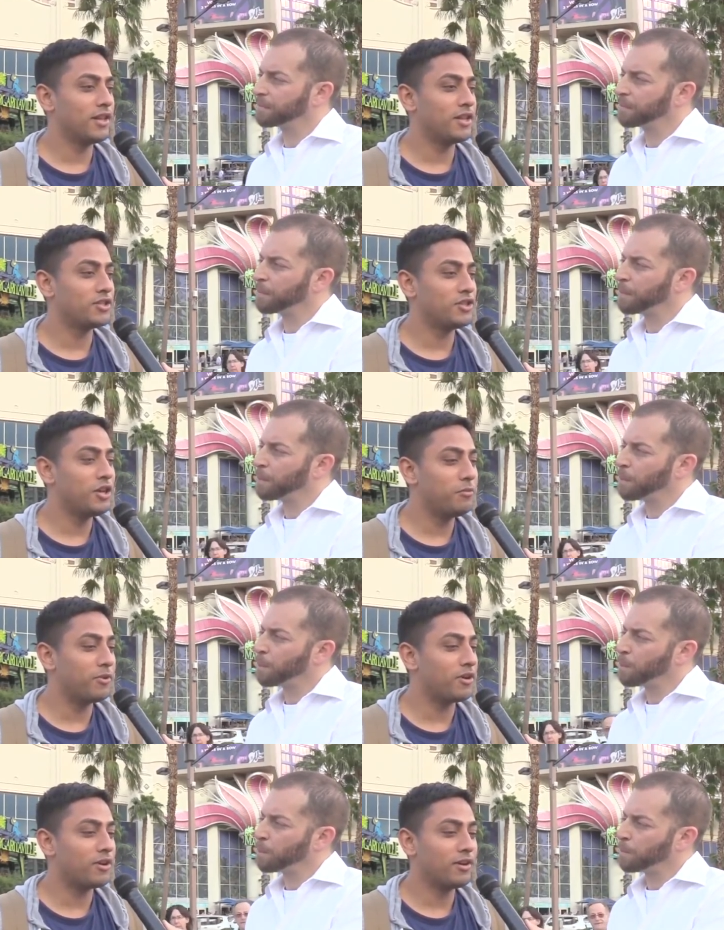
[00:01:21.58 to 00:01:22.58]
Speaker 1: in a
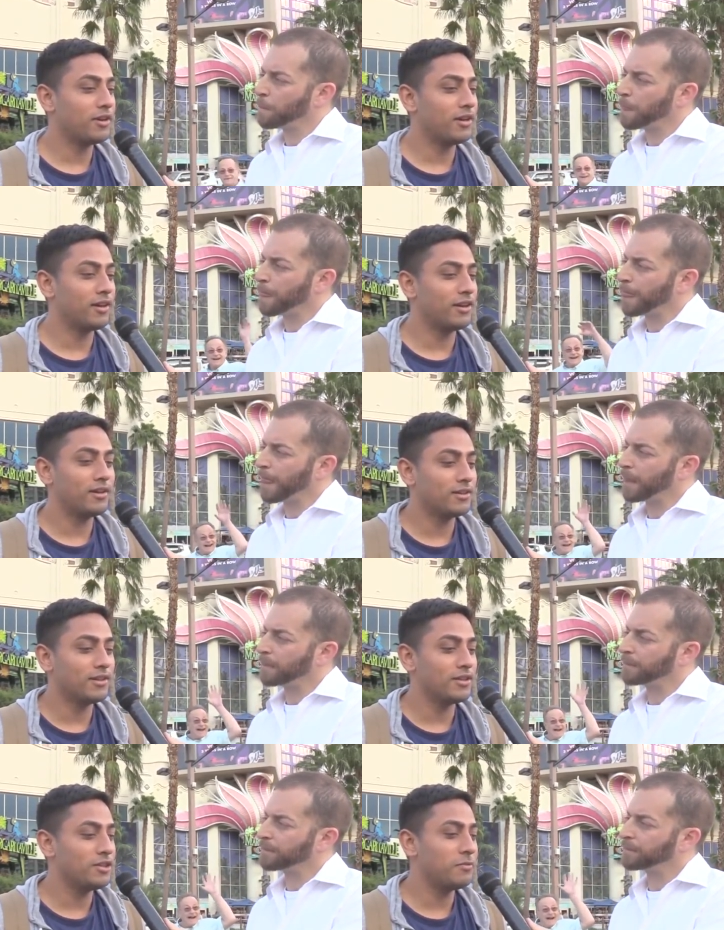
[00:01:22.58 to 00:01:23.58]
cheaper
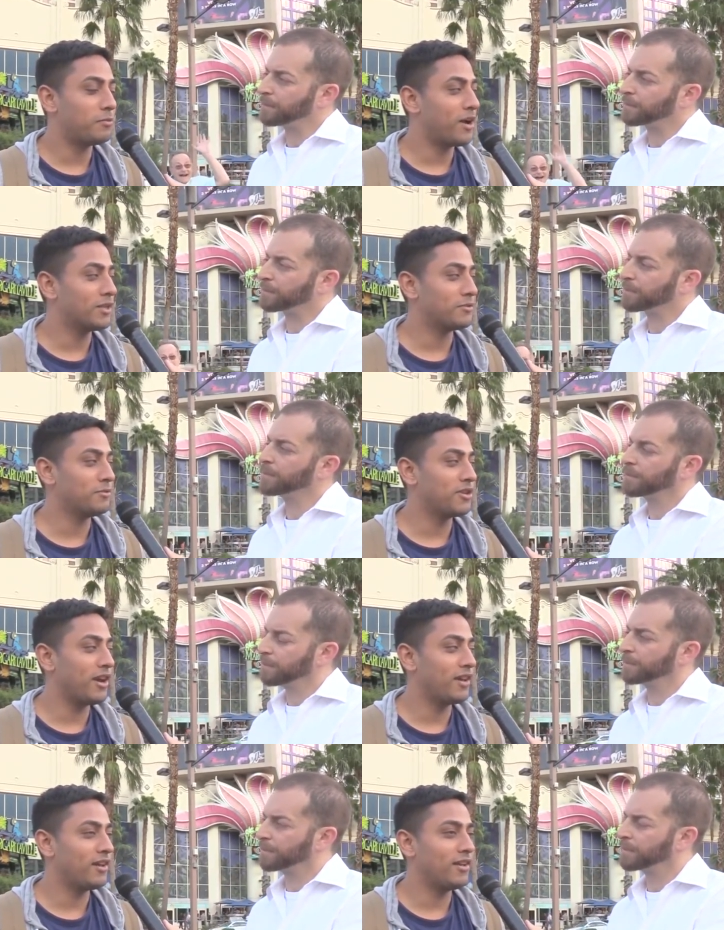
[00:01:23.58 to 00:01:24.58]
uh, in a cheaper price from
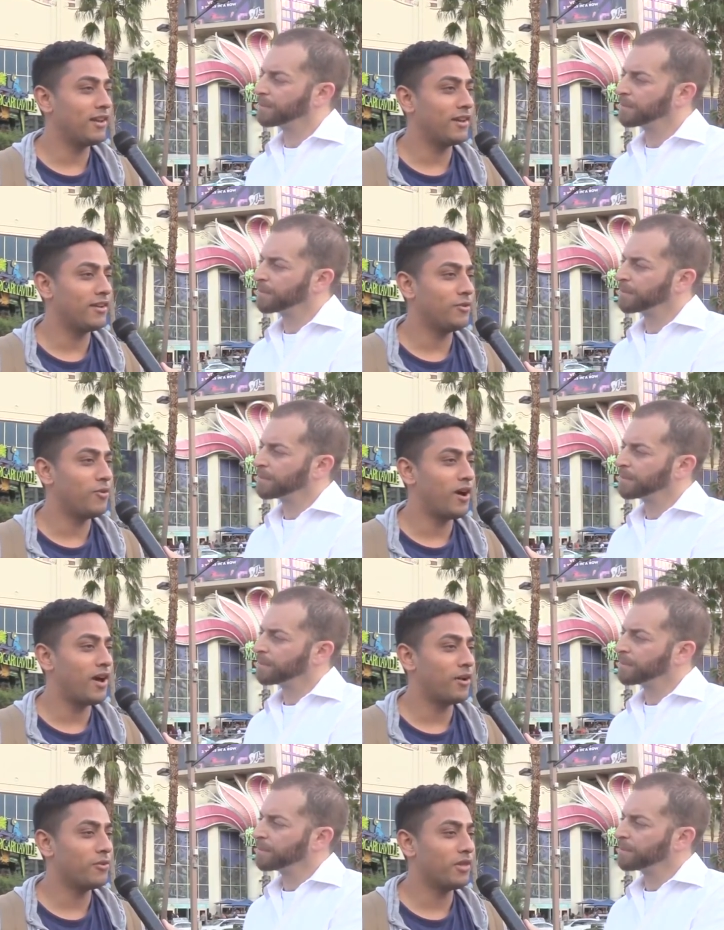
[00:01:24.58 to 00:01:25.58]
China, like
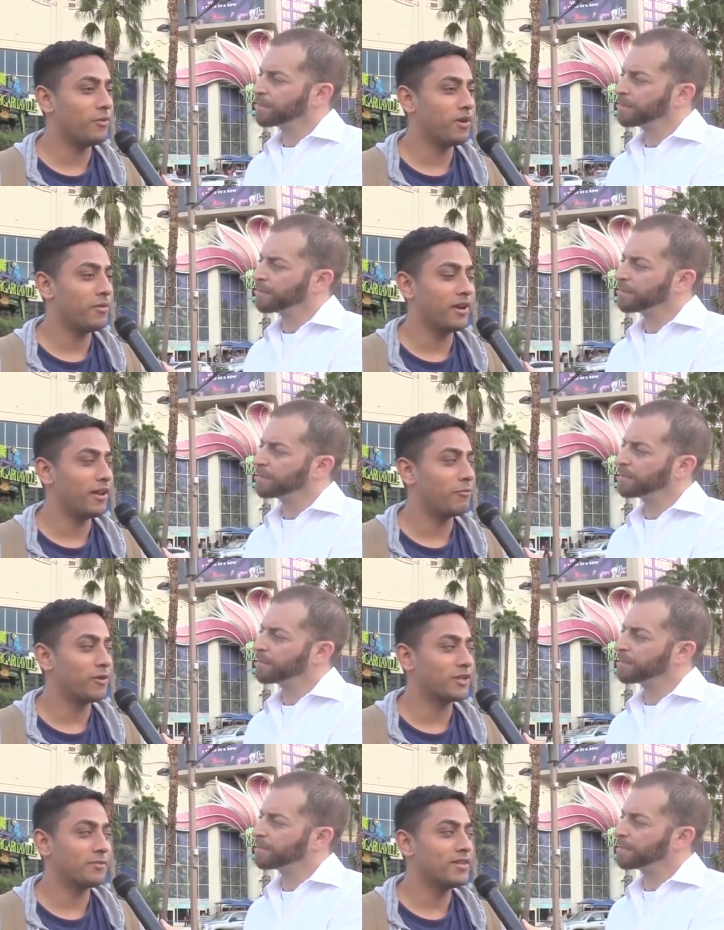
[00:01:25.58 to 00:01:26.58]
why would they want to make it like
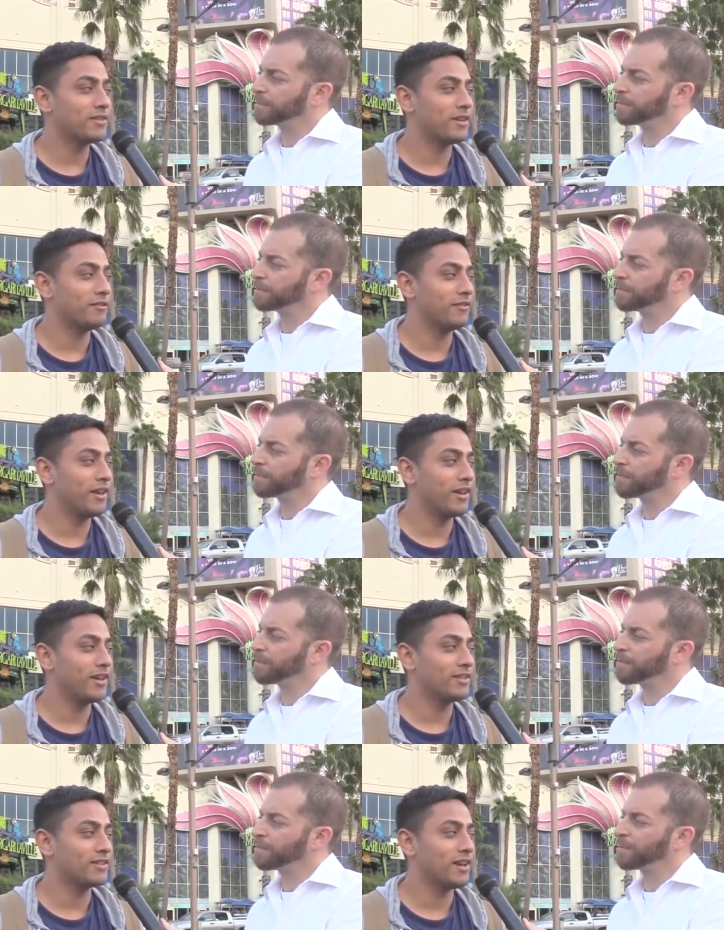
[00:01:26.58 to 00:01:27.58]
more expensive? Like
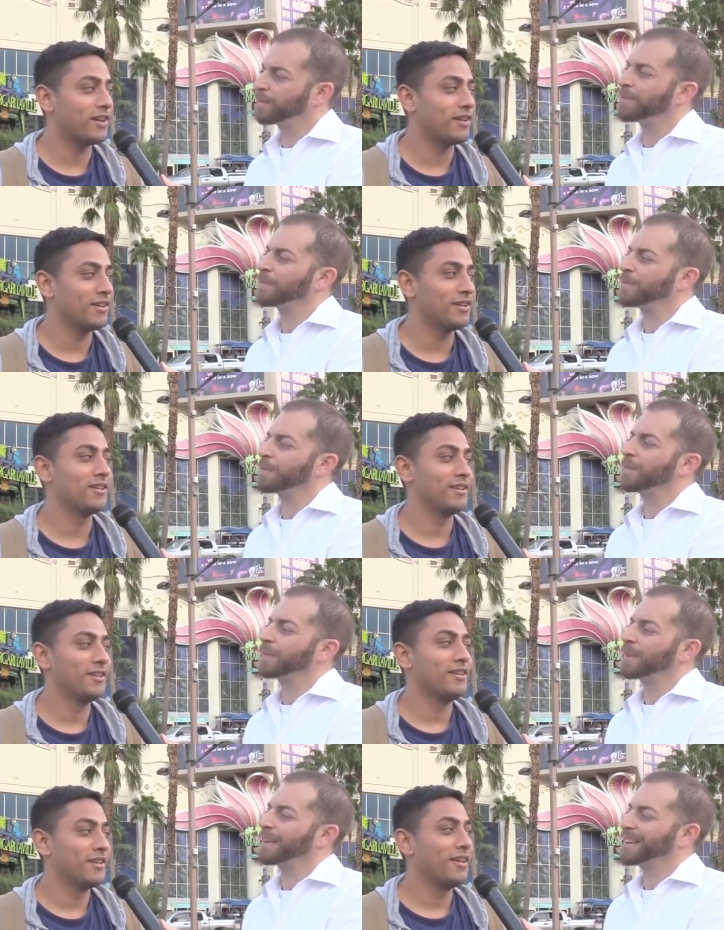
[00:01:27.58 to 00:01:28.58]
it's kind of
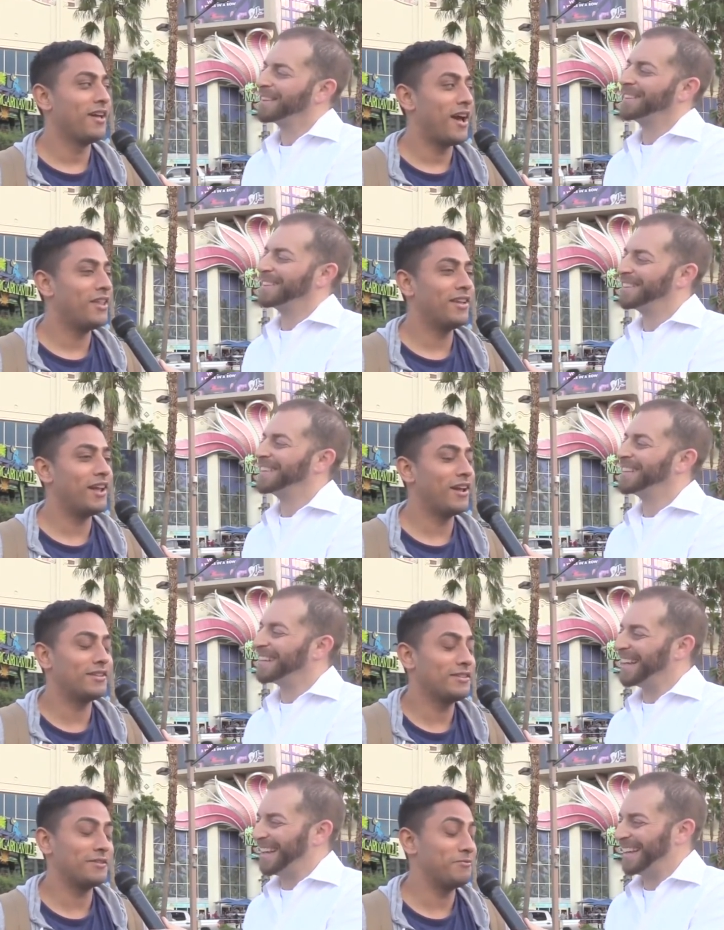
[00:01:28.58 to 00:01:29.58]
I don't think like
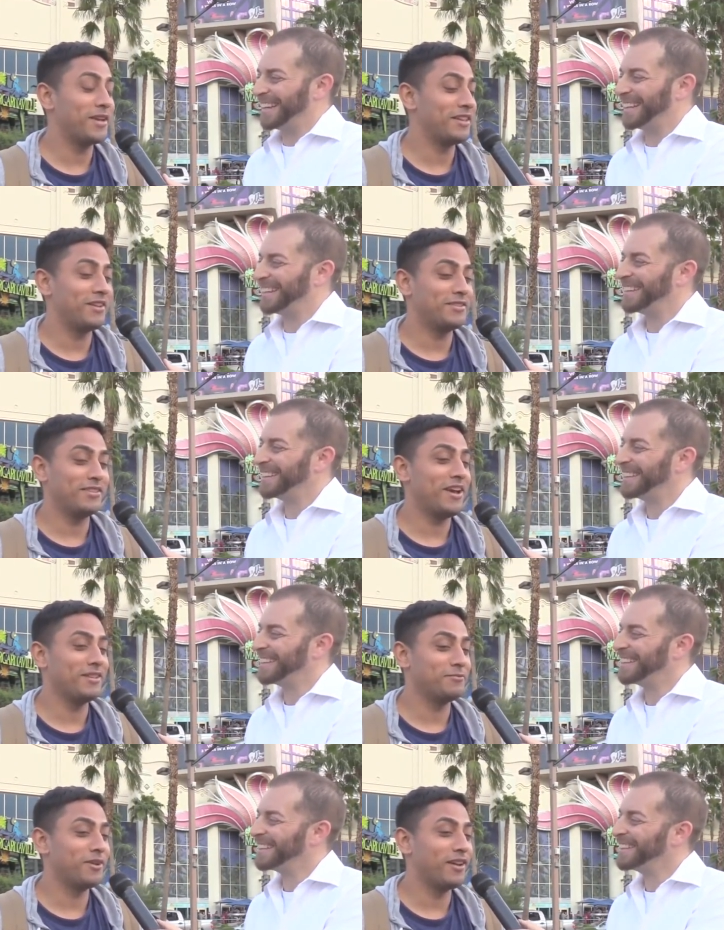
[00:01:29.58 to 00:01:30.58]
it, it, makes any
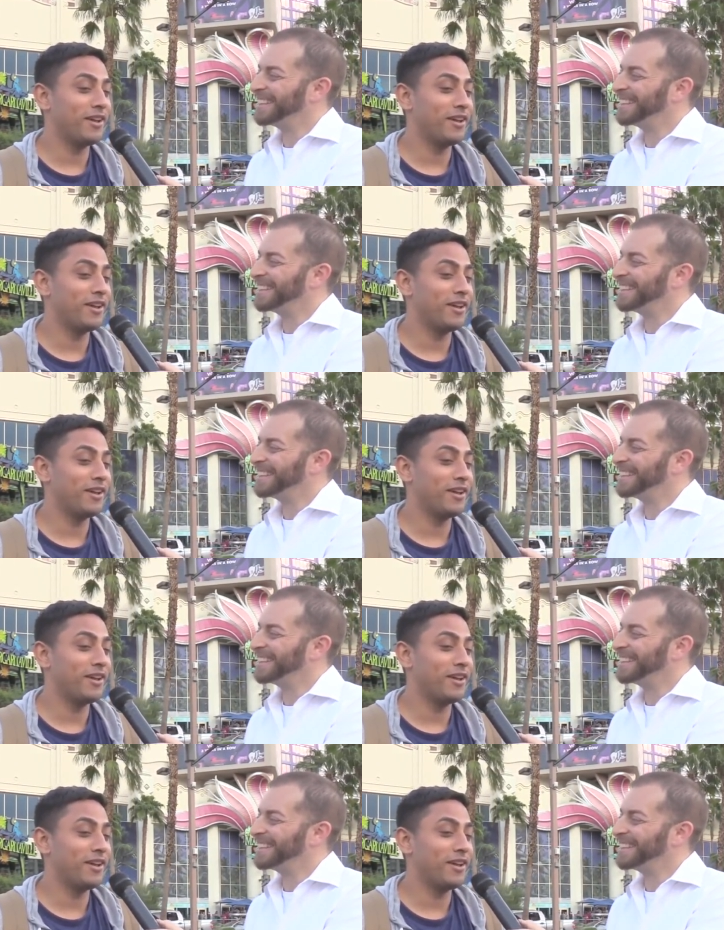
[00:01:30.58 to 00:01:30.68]
sense. But